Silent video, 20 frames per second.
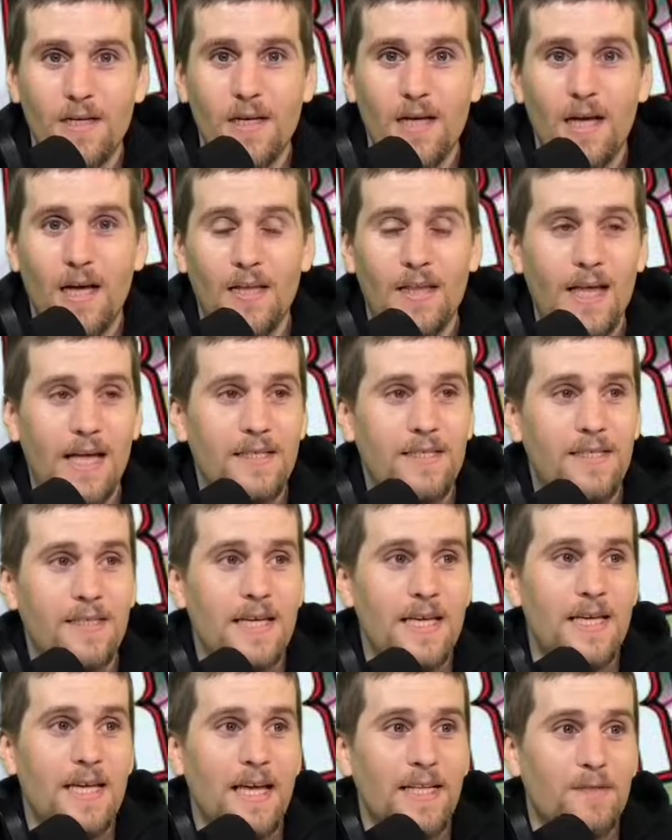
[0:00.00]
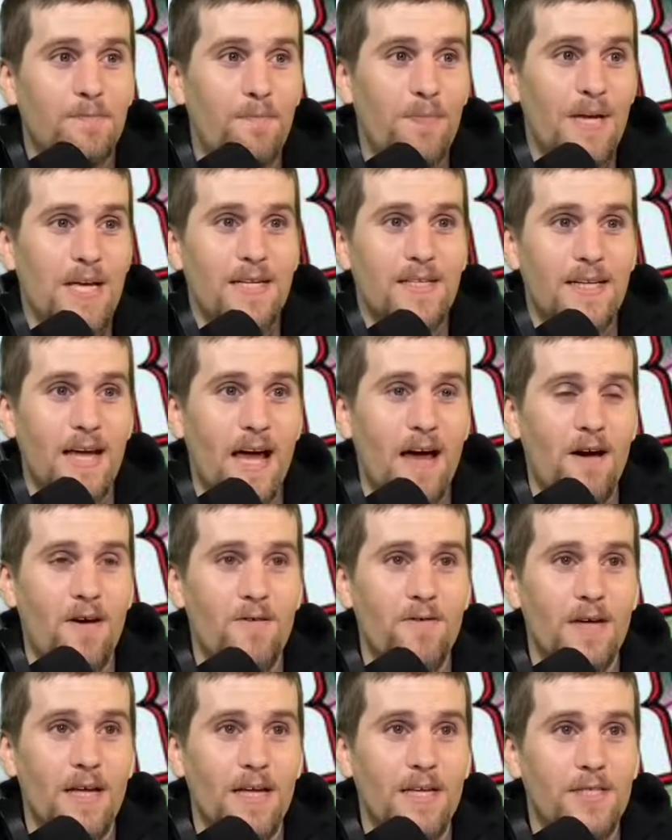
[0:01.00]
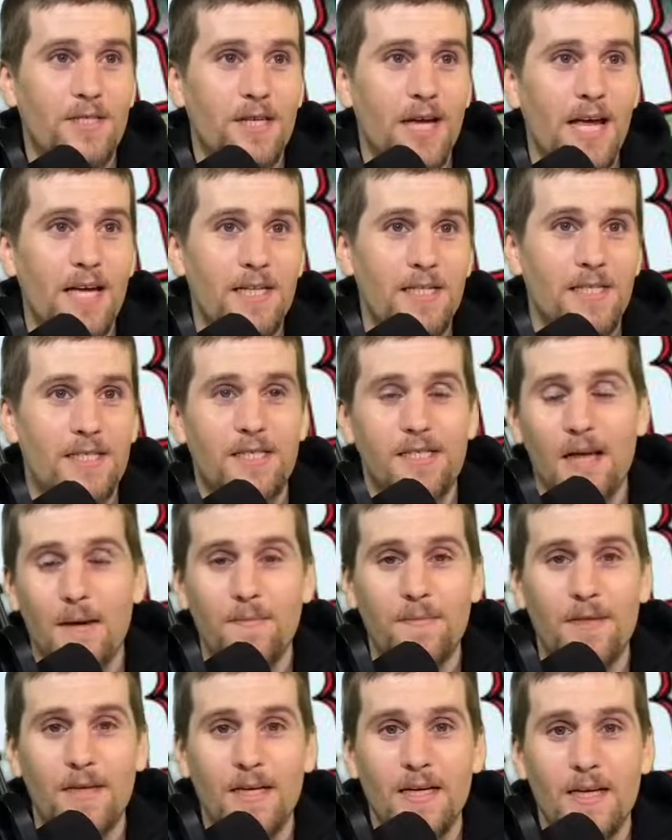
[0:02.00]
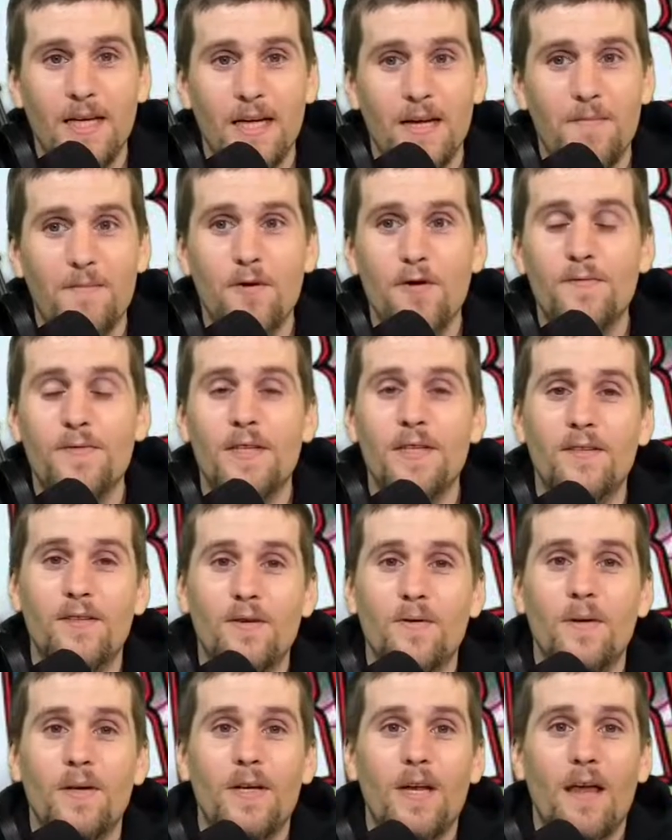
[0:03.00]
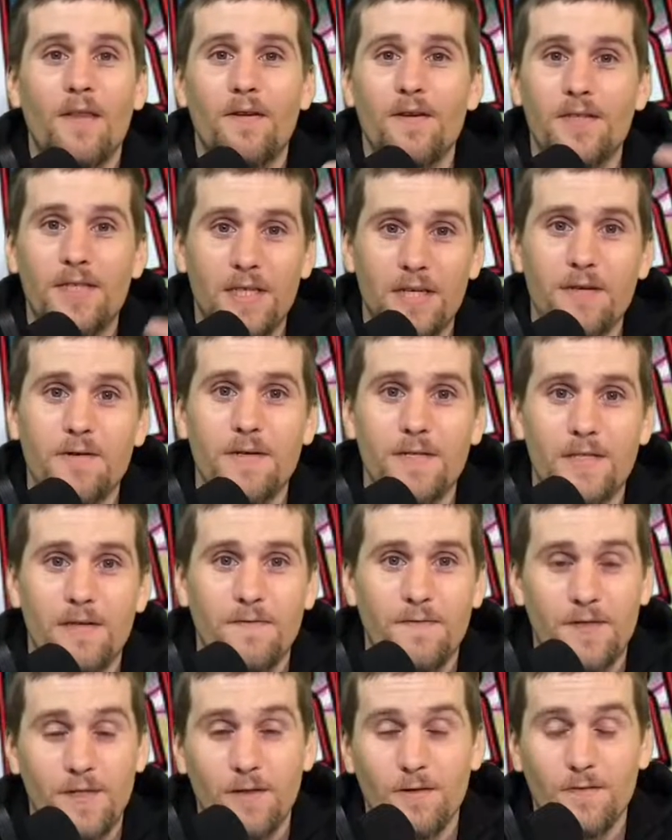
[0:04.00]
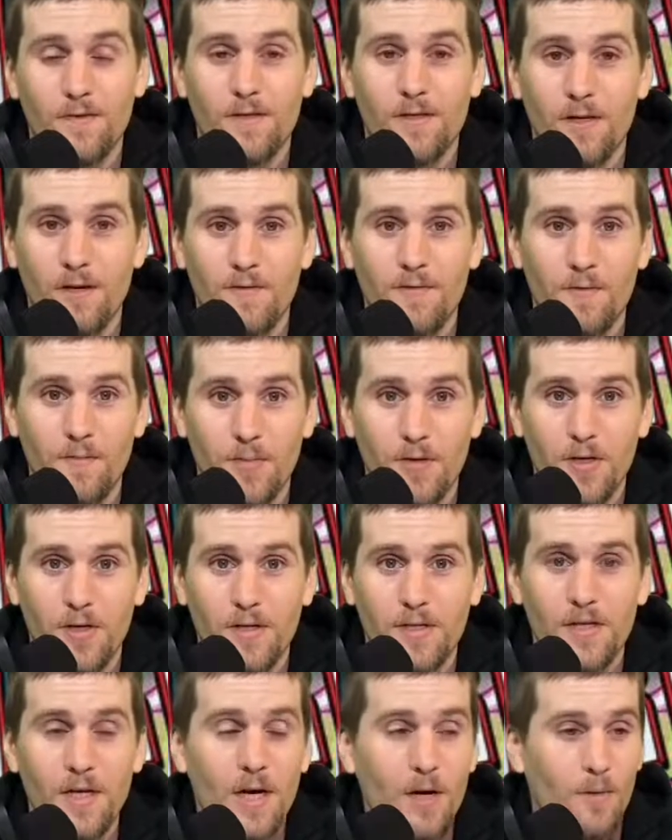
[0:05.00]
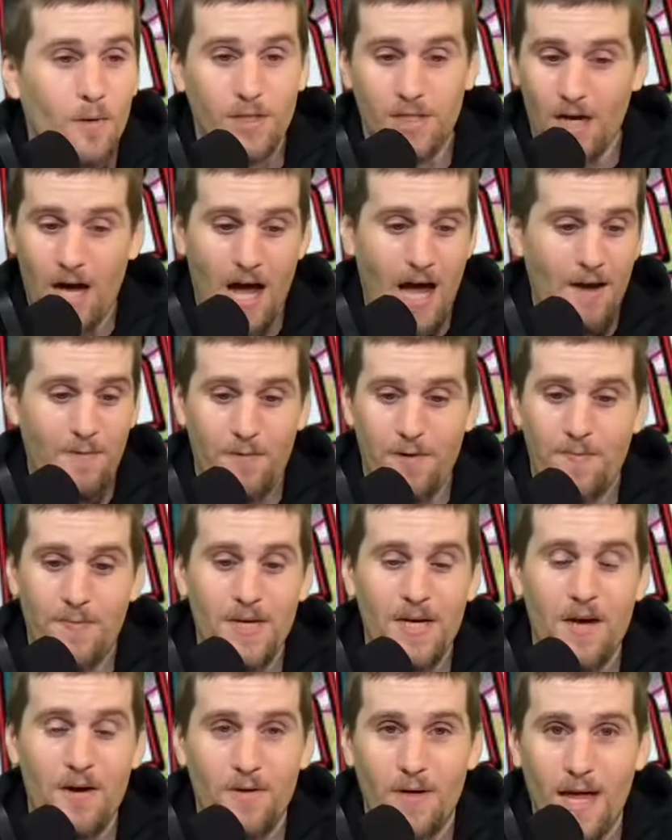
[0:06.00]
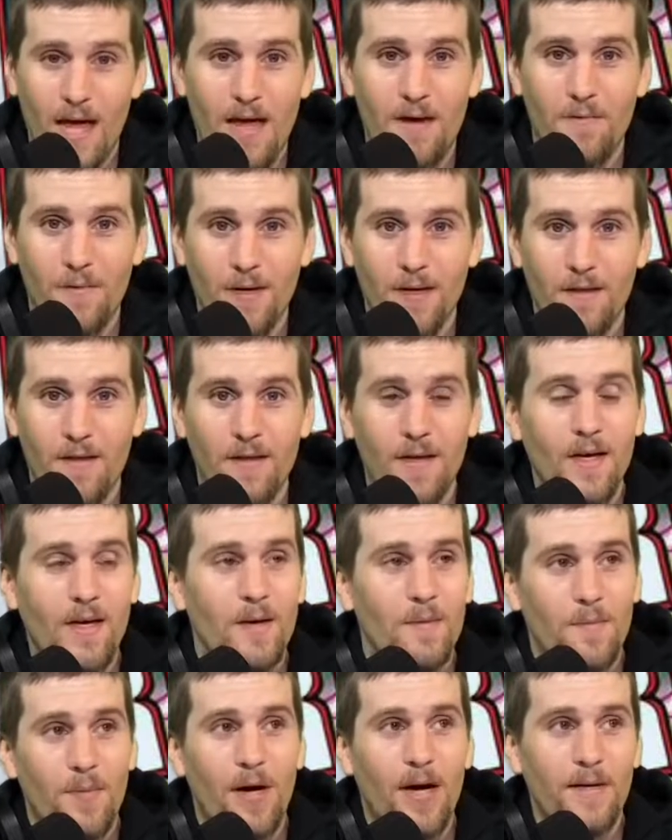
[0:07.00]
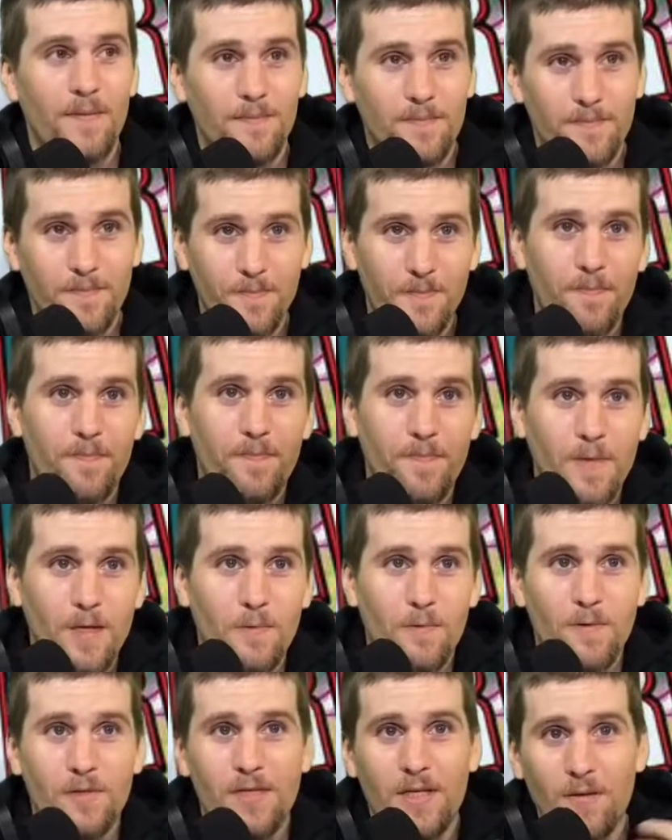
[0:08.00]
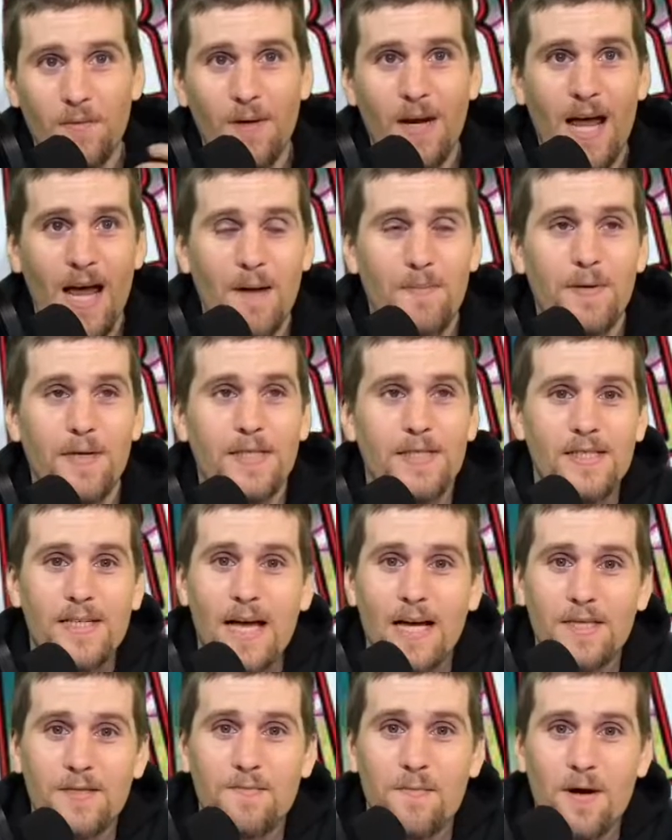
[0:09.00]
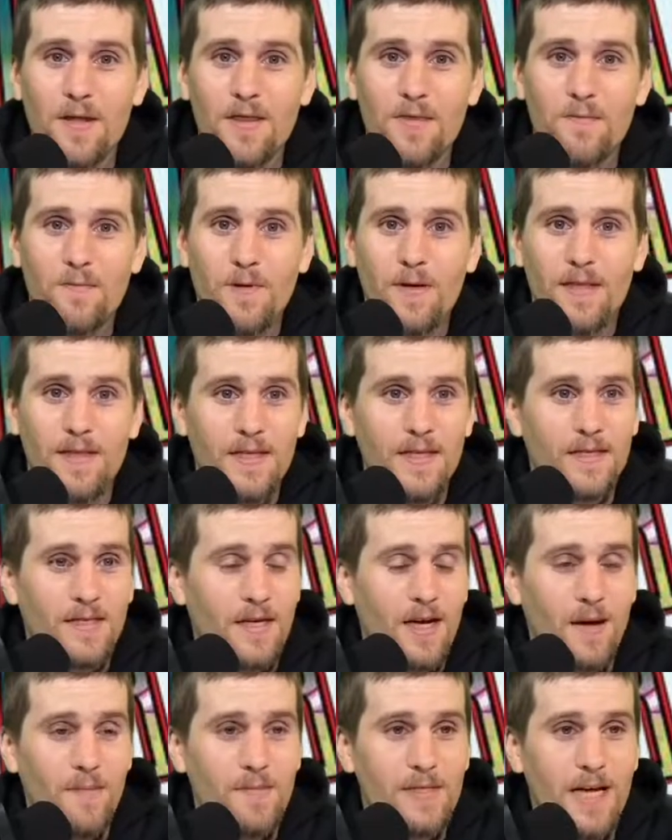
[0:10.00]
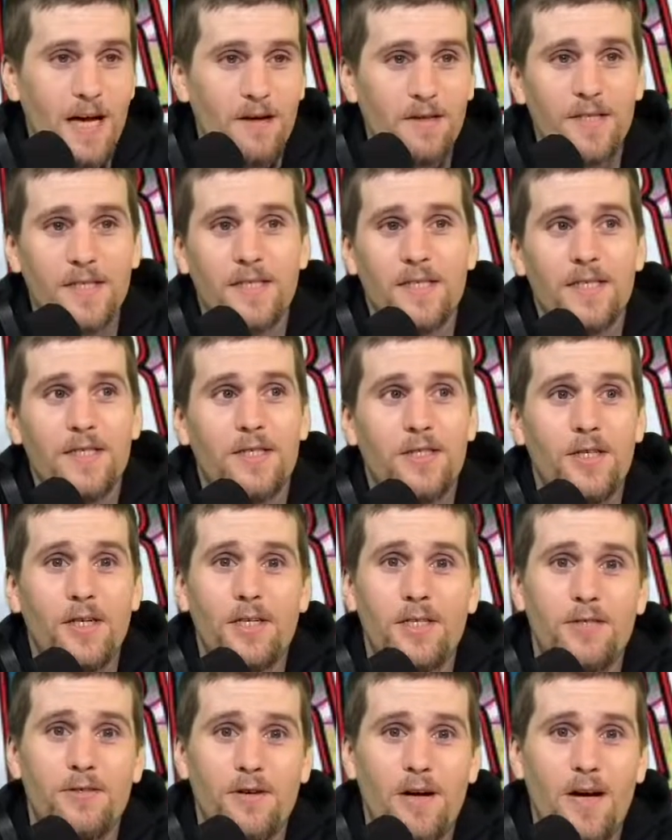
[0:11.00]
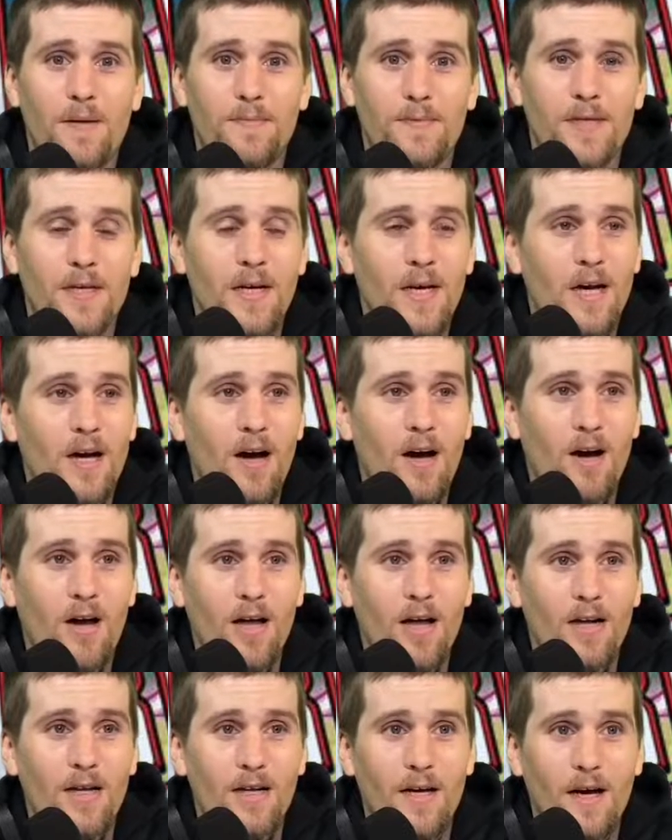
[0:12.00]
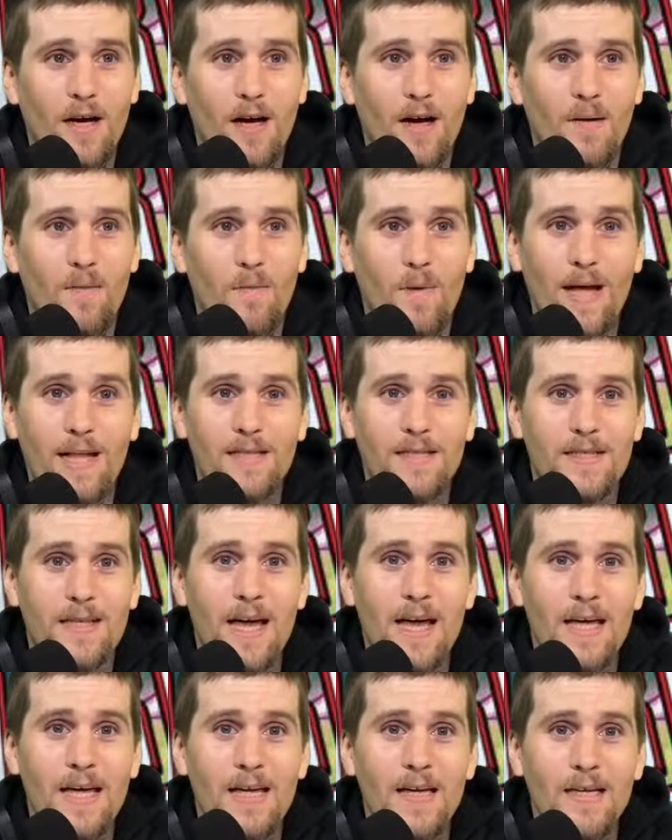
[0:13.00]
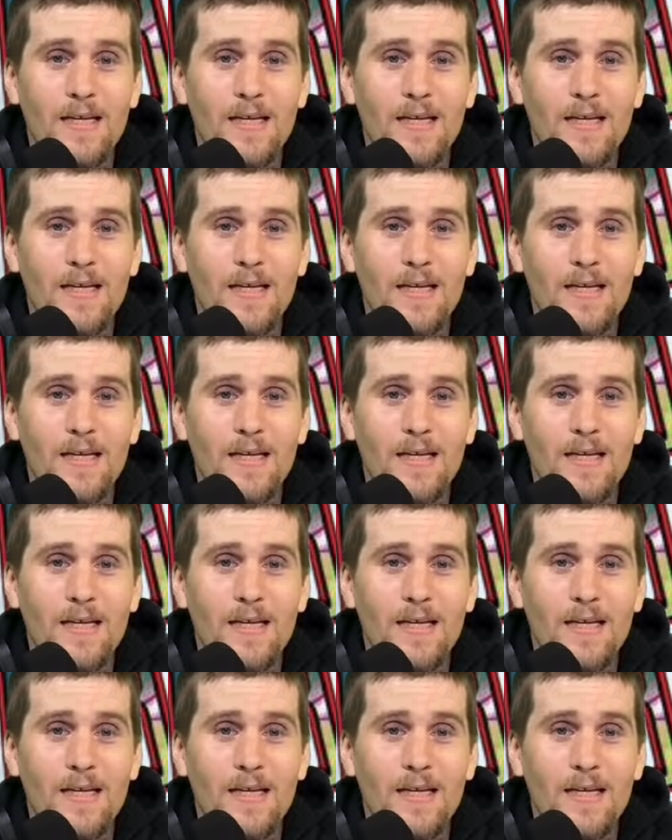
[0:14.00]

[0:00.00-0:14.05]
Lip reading: Unless he gets beat down and changes something and it moves into another series of Silver Surfer books, which I would be okay with. But we'll see what happens next month with this comes out, because this just dropped on Wednesday.